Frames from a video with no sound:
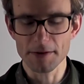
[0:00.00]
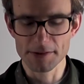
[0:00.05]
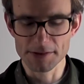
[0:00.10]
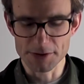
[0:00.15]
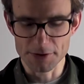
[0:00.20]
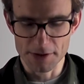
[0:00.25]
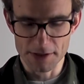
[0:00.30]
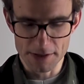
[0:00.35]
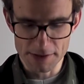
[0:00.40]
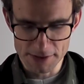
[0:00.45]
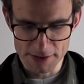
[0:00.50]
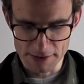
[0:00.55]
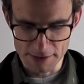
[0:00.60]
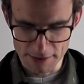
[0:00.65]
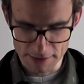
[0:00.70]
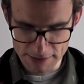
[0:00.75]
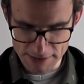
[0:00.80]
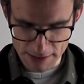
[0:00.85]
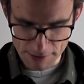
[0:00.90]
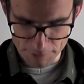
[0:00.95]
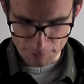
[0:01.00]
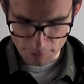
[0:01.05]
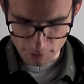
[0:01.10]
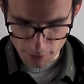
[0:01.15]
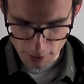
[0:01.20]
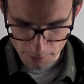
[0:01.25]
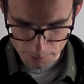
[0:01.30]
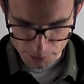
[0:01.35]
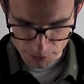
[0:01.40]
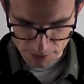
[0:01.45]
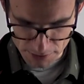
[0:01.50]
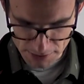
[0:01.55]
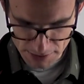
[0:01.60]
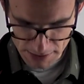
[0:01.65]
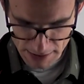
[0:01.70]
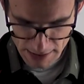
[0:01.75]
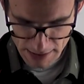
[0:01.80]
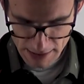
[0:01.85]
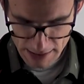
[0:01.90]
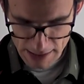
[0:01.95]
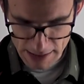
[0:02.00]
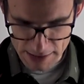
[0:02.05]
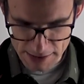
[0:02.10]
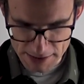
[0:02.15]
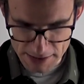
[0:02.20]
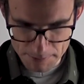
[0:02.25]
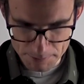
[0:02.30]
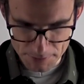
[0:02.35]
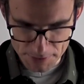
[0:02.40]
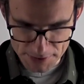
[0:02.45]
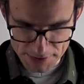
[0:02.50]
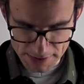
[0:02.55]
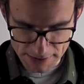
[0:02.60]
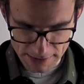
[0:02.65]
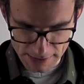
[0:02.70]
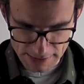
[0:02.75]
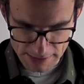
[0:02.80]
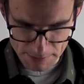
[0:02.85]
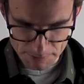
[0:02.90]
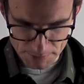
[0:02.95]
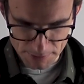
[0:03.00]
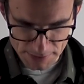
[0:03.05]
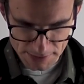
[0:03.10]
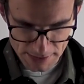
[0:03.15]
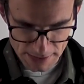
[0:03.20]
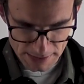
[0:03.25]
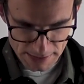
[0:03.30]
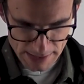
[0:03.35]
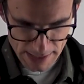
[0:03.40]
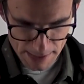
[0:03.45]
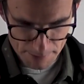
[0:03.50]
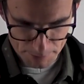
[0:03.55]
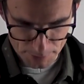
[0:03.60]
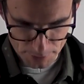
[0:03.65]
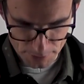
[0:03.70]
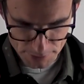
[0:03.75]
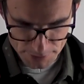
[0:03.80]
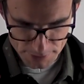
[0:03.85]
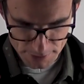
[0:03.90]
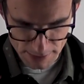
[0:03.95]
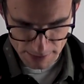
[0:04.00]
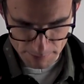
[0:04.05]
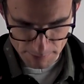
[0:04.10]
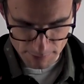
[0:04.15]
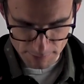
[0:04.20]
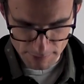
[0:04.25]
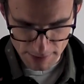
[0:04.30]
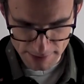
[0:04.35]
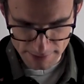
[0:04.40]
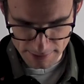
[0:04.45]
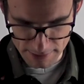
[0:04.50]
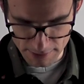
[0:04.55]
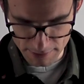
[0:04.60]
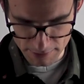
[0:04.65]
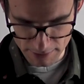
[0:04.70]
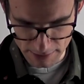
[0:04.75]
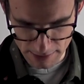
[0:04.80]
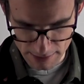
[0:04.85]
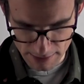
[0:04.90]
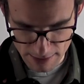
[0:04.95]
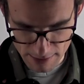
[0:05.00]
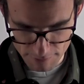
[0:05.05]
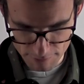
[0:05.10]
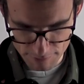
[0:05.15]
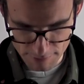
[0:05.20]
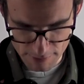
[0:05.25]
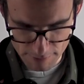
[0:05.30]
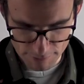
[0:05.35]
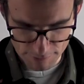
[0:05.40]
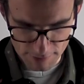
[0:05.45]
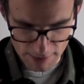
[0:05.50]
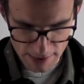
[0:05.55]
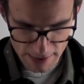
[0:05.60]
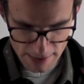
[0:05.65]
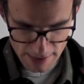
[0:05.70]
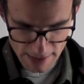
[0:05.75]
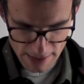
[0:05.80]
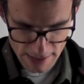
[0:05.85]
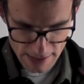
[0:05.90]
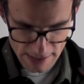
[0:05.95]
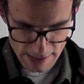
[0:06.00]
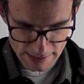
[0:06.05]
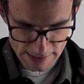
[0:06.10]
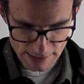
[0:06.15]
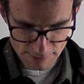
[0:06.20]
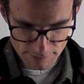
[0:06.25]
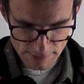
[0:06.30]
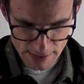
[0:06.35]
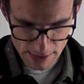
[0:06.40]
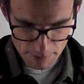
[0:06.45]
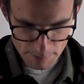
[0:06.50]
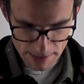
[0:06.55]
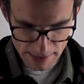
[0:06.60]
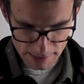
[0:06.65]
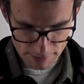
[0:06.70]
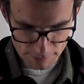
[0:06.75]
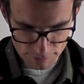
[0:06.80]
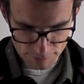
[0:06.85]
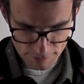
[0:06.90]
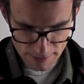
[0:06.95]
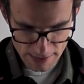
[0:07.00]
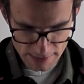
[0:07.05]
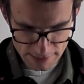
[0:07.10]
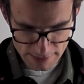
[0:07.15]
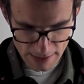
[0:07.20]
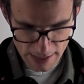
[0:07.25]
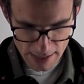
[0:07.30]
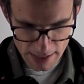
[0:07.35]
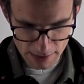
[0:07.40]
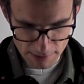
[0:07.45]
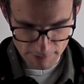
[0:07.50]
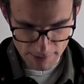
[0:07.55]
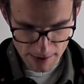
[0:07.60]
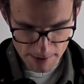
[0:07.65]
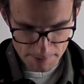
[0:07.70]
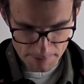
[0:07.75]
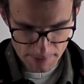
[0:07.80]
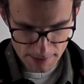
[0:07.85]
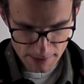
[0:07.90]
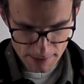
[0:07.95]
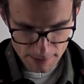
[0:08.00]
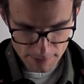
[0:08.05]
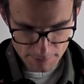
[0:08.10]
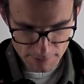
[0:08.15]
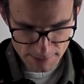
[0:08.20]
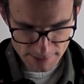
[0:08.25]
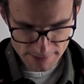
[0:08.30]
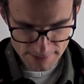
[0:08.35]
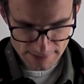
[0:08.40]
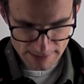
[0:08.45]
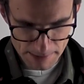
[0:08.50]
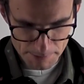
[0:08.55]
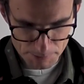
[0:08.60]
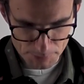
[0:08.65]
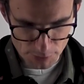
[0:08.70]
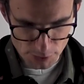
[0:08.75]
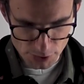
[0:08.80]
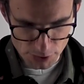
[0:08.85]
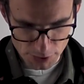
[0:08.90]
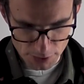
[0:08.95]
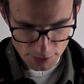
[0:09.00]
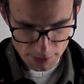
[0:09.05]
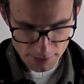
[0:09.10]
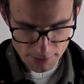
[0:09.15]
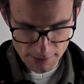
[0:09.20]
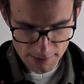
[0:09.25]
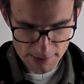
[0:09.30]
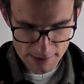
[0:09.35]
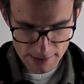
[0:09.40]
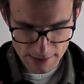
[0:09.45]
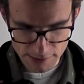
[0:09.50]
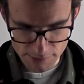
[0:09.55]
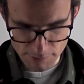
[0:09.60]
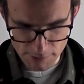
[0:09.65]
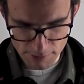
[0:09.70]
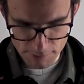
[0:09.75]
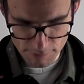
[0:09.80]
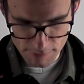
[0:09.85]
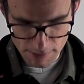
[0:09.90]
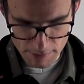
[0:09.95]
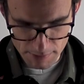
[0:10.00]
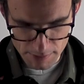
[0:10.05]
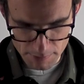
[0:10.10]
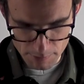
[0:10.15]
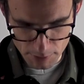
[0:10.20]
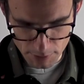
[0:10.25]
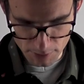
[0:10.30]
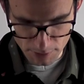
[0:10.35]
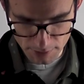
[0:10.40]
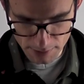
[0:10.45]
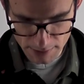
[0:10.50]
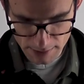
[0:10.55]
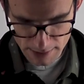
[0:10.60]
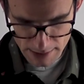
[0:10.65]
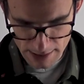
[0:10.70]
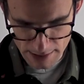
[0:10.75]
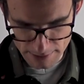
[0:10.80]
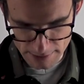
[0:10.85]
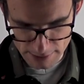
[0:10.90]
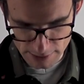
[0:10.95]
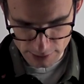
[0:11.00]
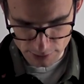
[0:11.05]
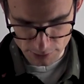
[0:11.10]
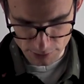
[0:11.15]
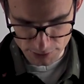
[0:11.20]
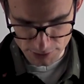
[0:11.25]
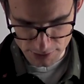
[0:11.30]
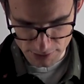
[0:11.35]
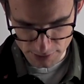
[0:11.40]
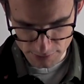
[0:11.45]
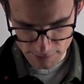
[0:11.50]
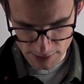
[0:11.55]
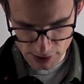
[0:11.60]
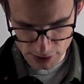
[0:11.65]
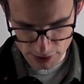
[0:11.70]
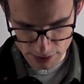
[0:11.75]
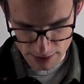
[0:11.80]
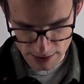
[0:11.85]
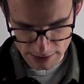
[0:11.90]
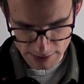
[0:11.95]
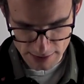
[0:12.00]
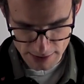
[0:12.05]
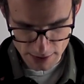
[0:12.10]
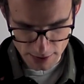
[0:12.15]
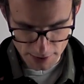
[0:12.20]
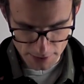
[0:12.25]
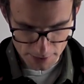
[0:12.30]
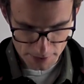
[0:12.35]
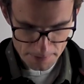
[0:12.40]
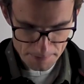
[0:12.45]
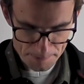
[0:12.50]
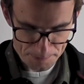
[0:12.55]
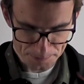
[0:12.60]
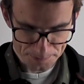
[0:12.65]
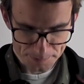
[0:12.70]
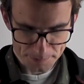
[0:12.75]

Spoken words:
so there's several options. And the simplest example, so let me write here again F and phi, is that we now make a phase diagram with temperature as one variable and this concentration as the other.